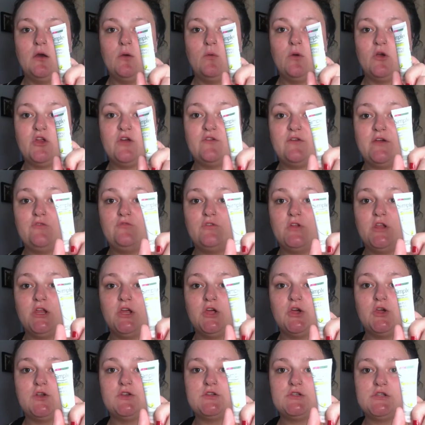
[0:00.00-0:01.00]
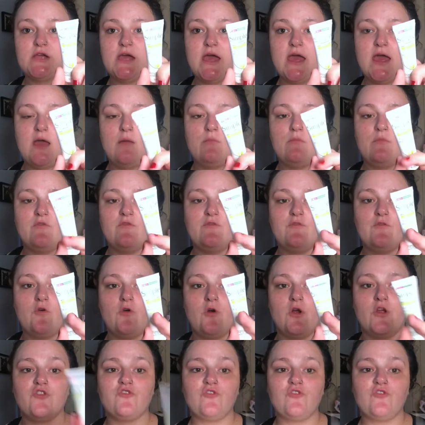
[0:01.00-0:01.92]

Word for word: which I find really good um, for